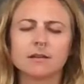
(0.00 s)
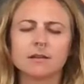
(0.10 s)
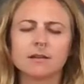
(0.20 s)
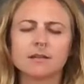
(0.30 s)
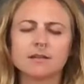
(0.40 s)

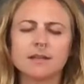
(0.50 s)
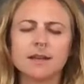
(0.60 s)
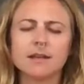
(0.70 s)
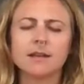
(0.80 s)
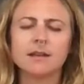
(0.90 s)
is
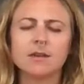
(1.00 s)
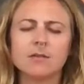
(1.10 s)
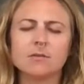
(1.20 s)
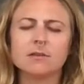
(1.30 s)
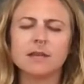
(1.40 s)
taking
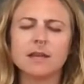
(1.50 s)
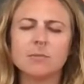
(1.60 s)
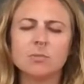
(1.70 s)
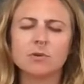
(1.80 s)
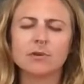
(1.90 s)
you
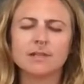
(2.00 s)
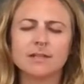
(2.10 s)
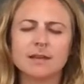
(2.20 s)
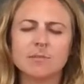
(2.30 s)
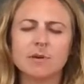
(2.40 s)
deeper and
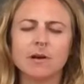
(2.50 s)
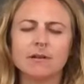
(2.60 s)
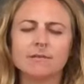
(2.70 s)
deeper